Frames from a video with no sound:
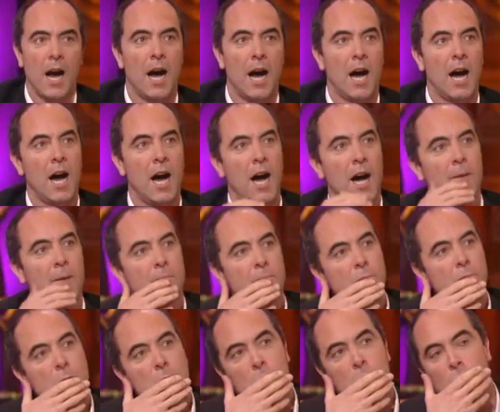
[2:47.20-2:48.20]

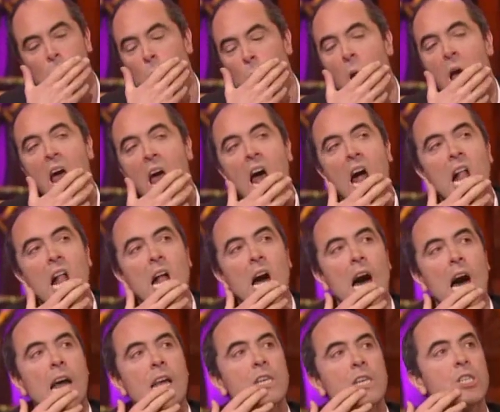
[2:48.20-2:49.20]
Well,
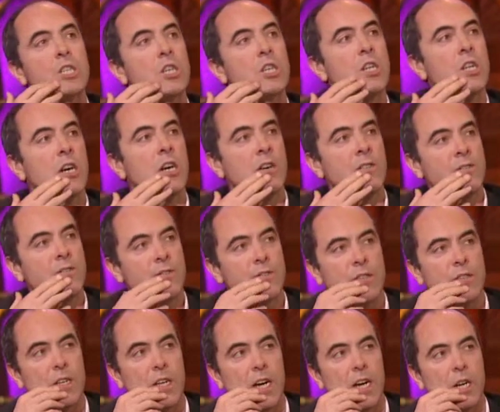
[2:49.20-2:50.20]
I
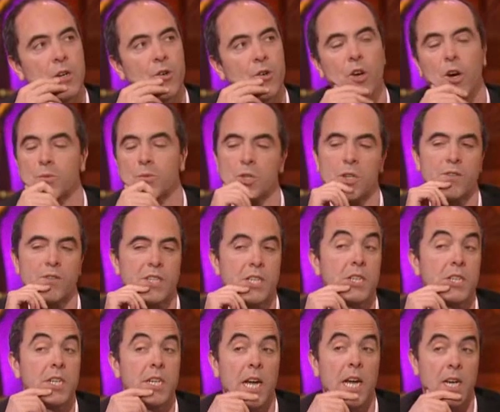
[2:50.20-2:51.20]
grew up sort of
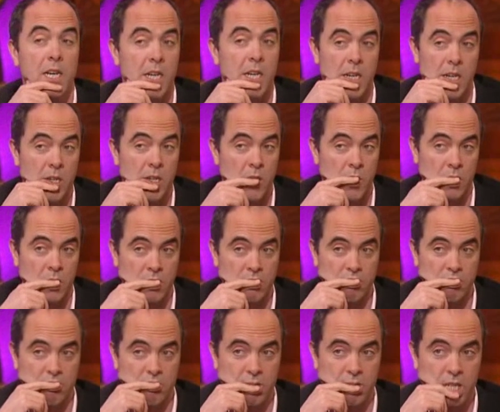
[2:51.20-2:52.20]
listening to Nat King Cole
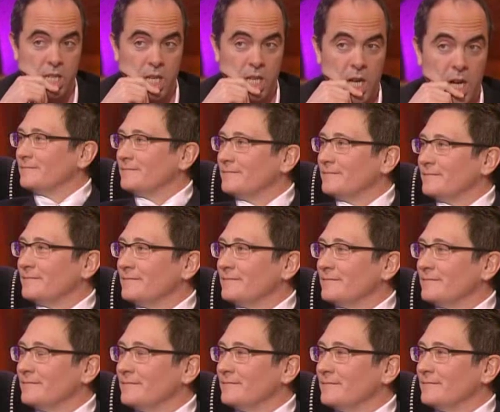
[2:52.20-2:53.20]

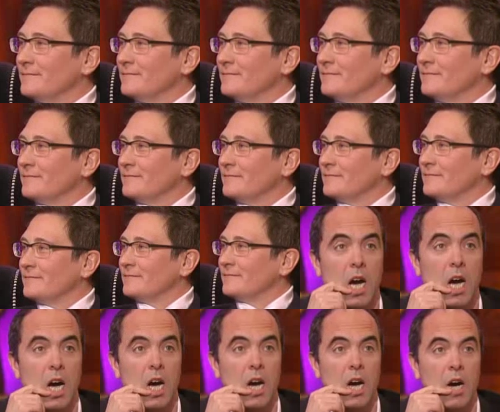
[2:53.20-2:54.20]
and
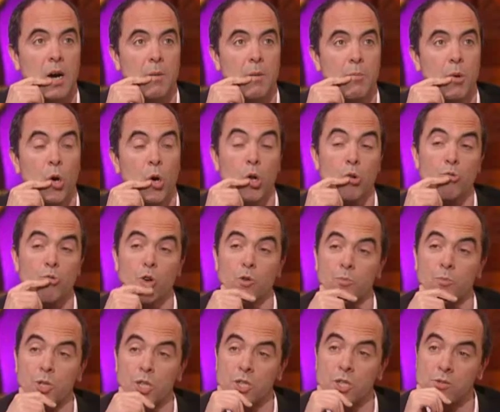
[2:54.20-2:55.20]
Paul
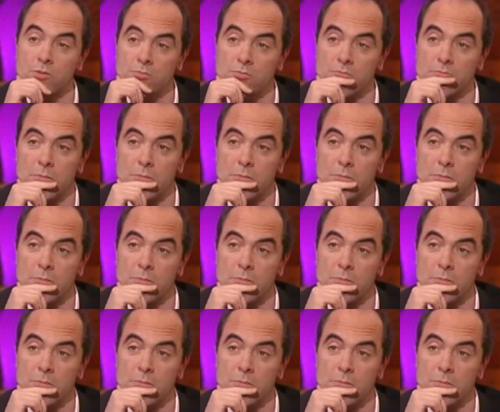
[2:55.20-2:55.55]
Robeson.